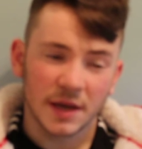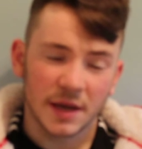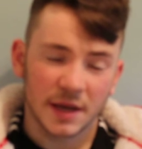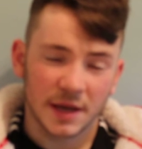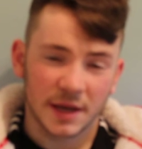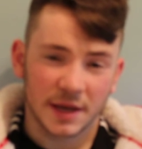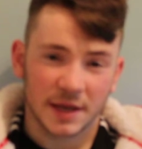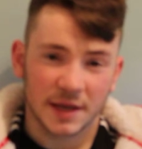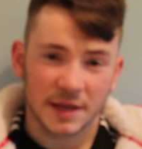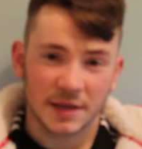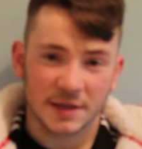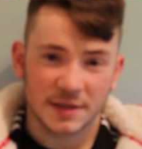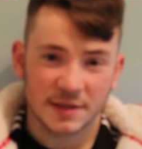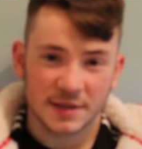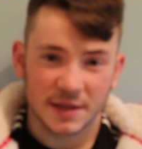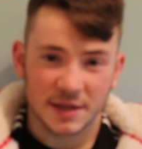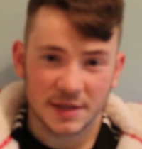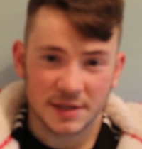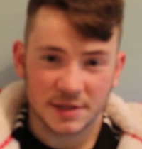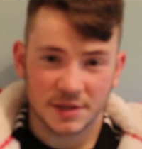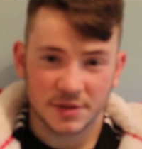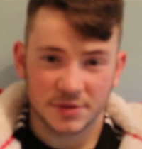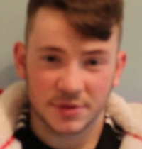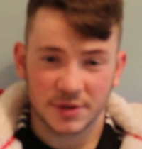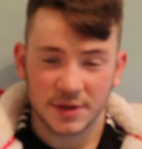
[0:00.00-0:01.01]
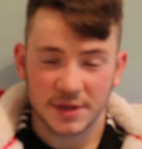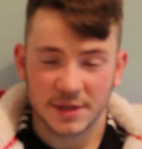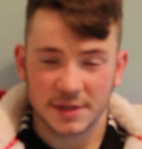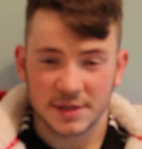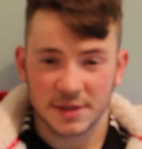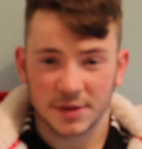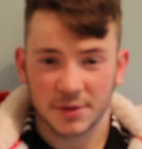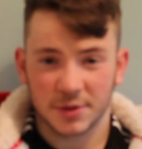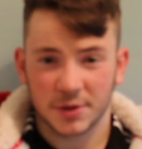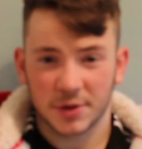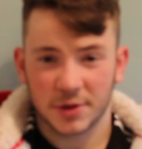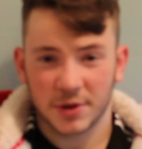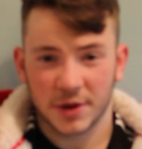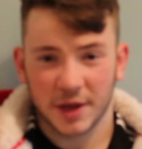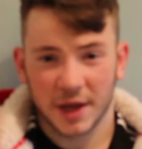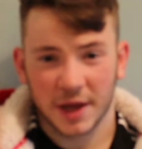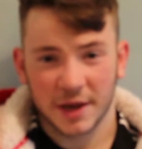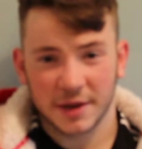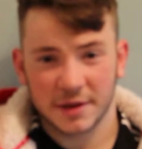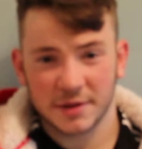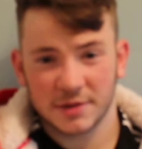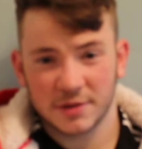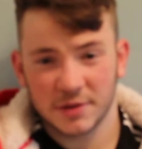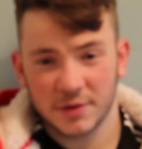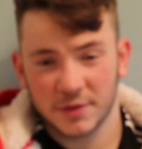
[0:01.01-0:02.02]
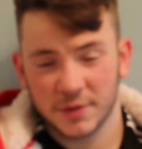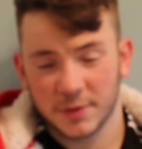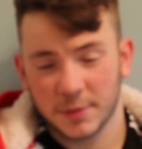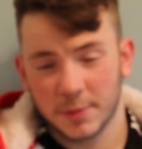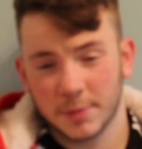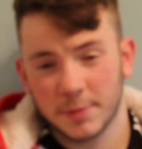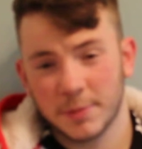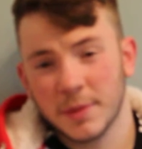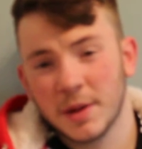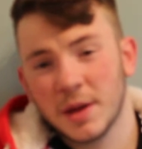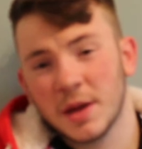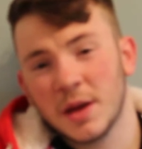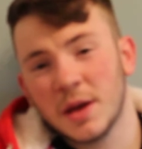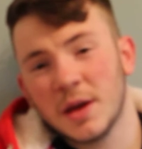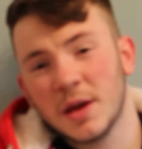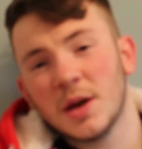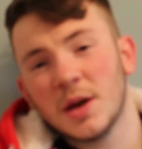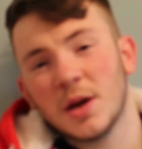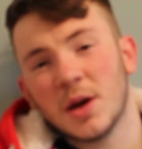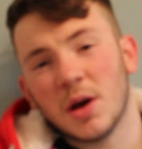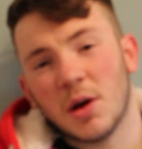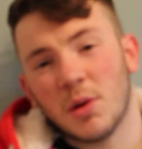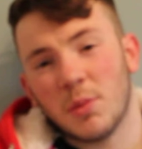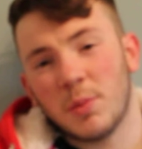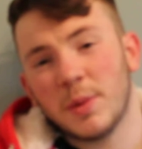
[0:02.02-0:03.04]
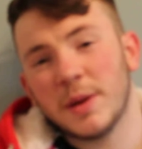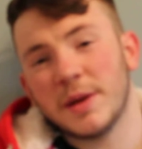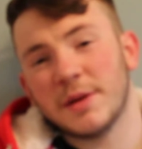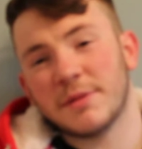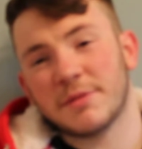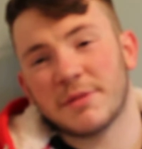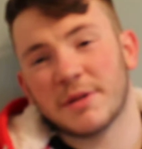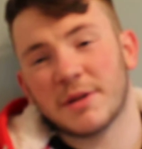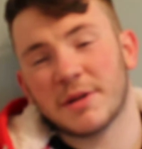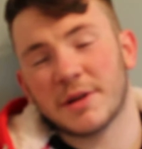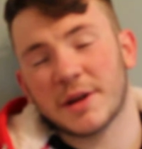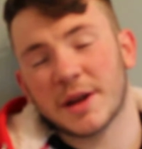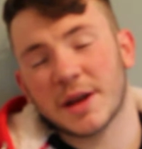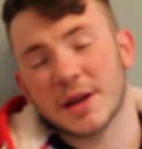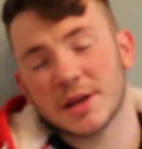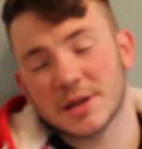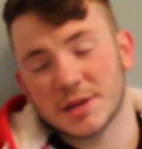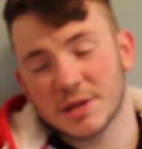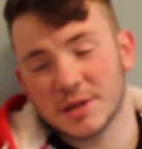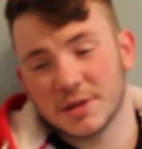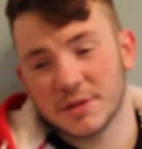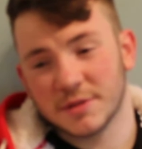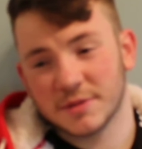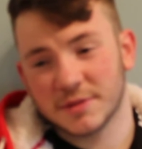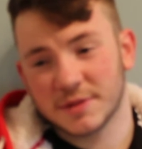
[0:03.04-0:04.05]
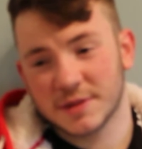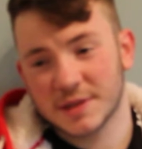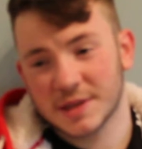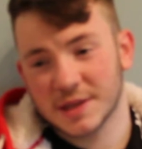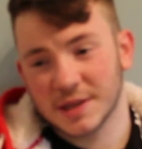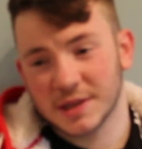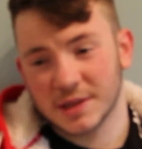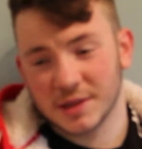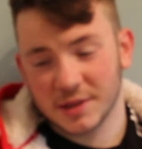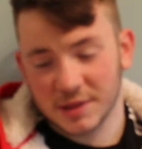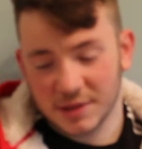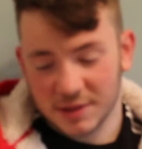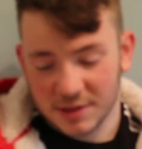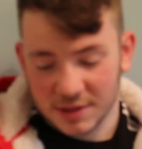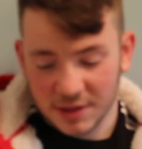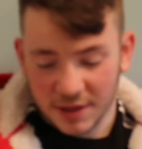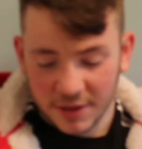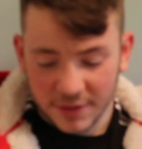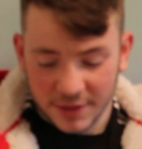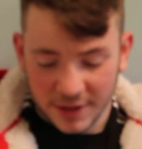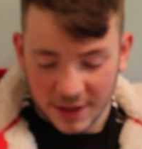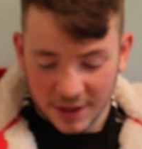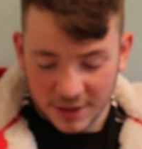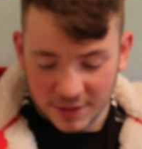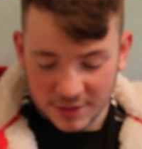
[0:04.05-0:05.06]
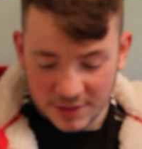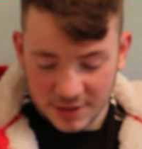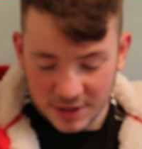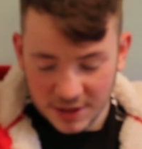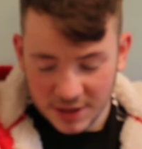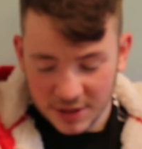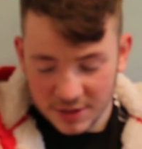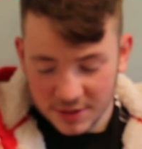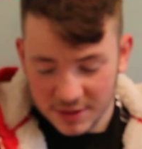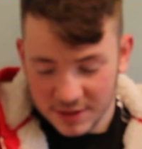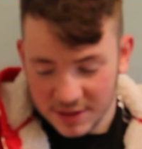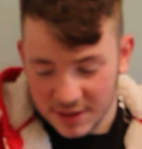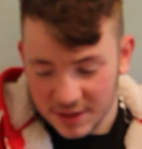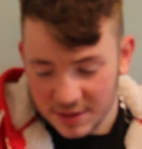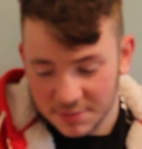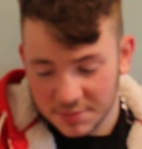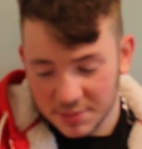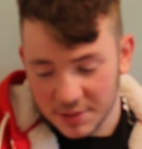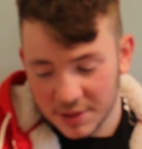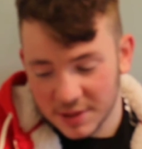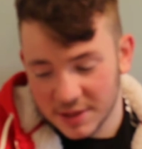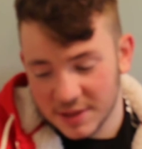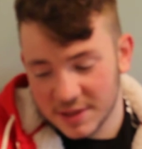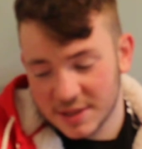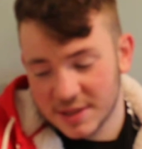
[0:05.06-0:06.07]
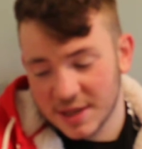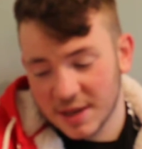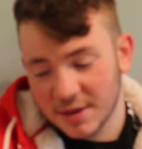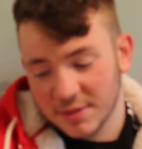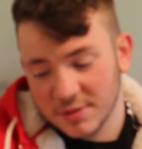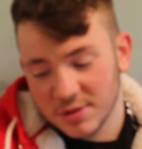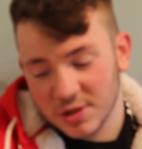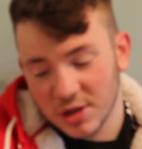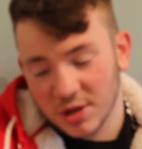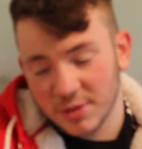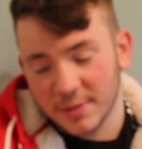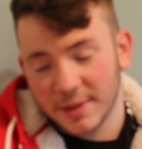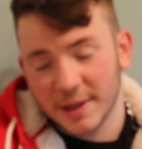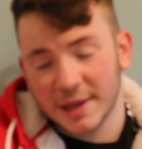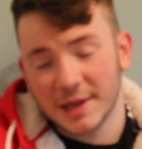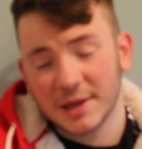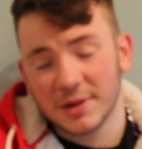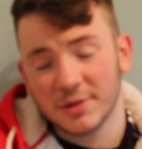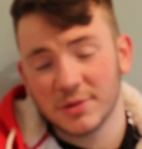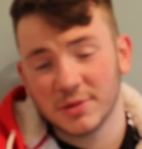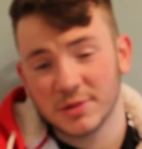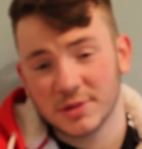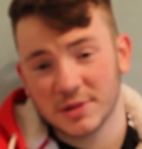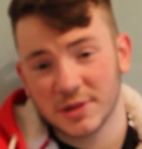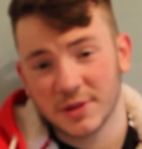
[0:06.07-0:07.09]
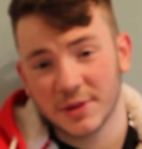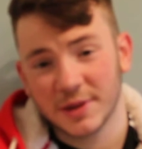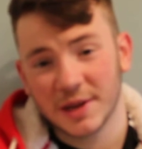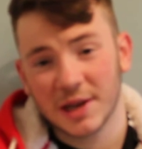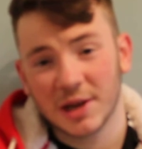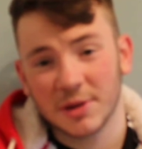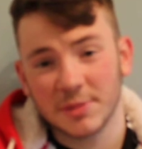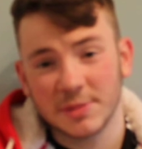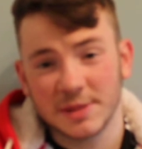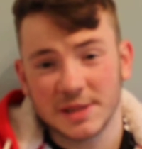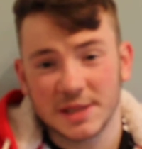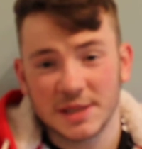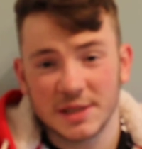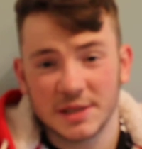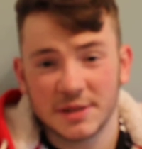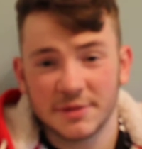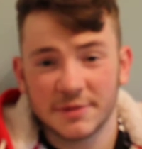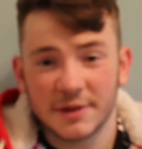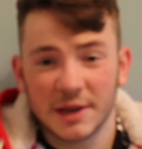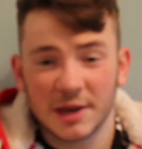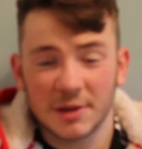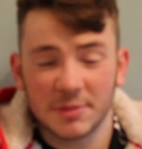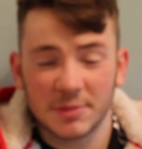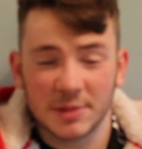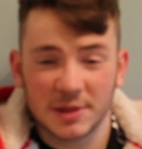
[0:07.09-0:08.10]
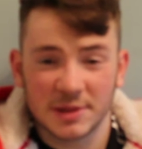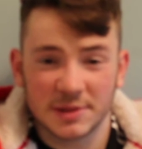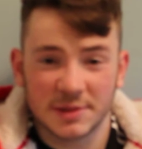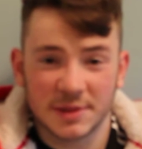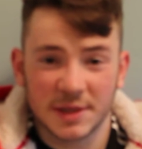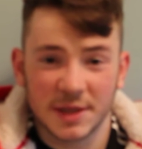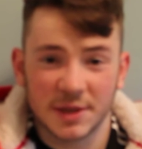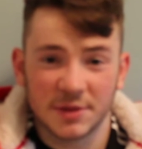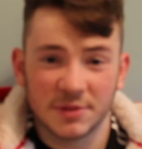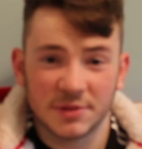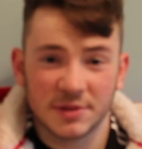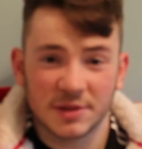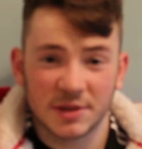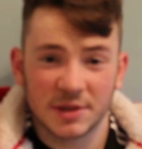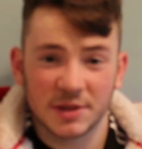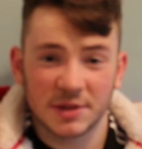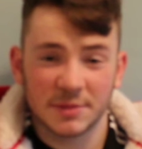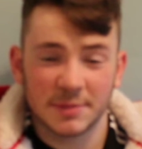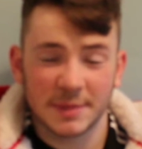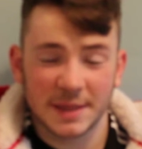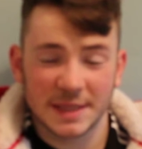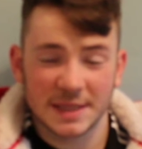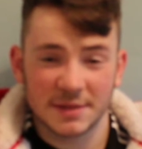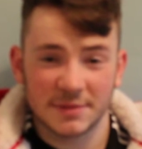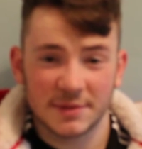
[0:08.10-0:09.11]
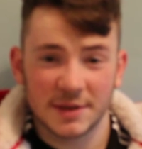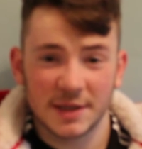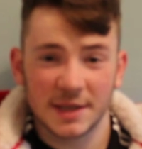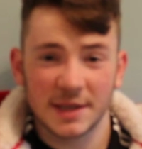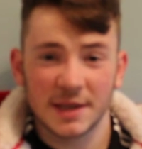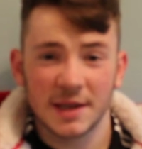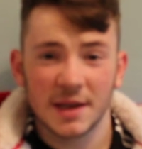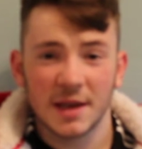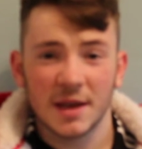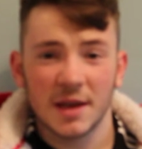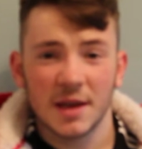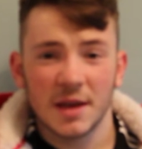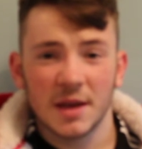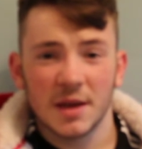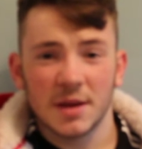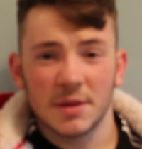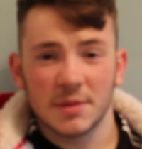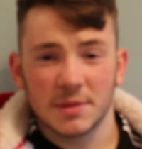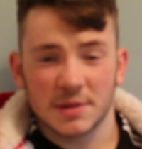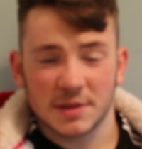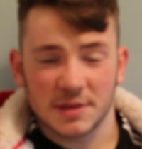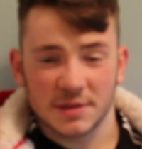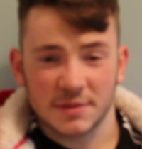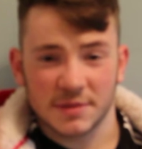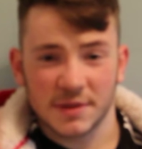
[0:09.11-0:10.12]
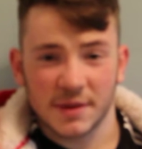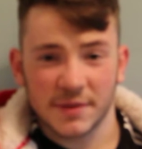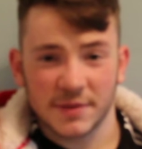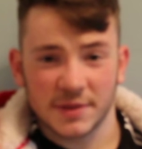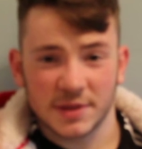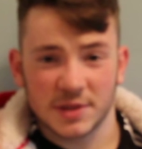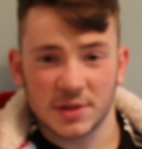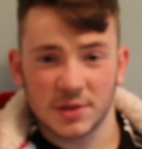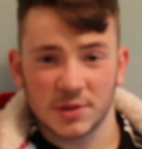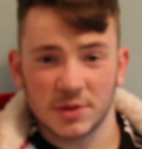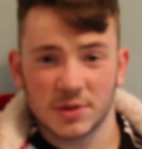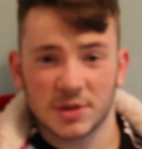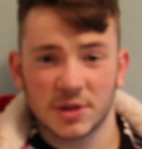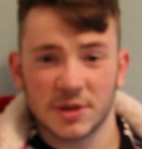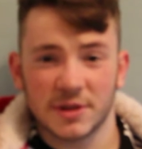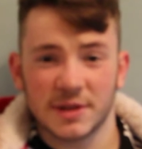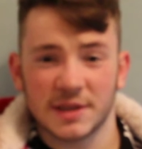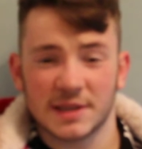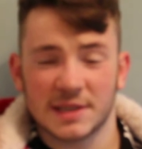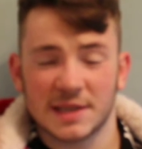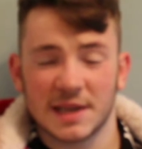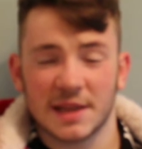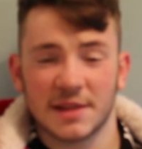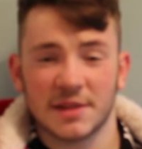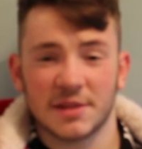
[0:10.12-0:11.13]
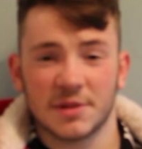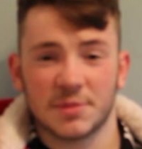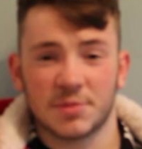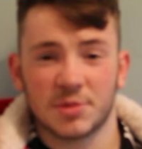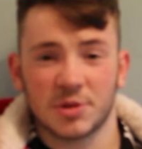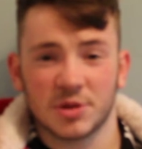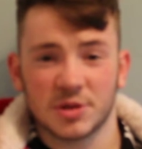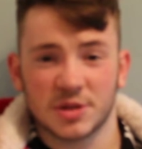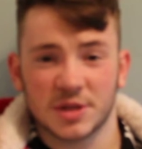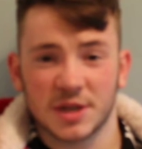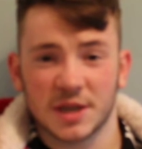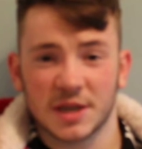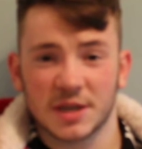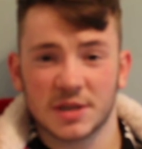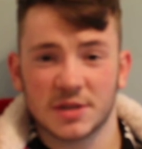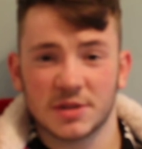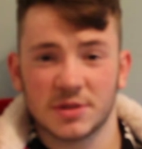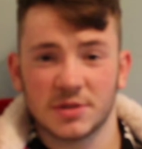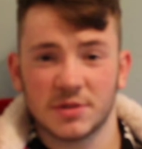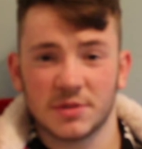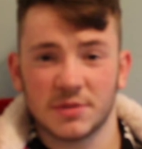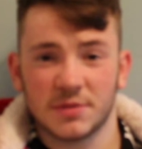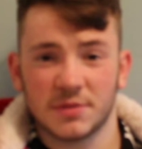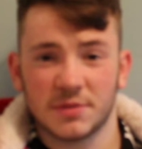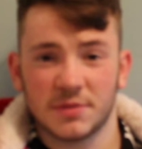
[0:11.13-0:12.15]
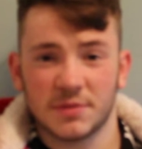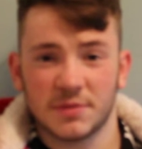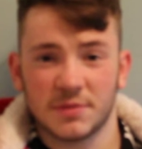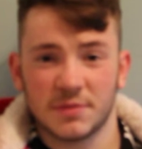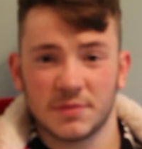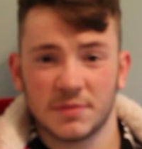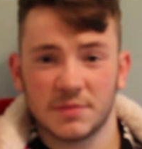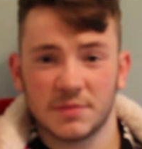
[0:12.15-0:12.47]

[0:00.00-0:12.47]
in Key Stage 3, so I already had sort of a weak foundation of skills knowing how to use it, but at the same time it also allowed me to develop my skills on it massively, because I've never sort of done this length of project of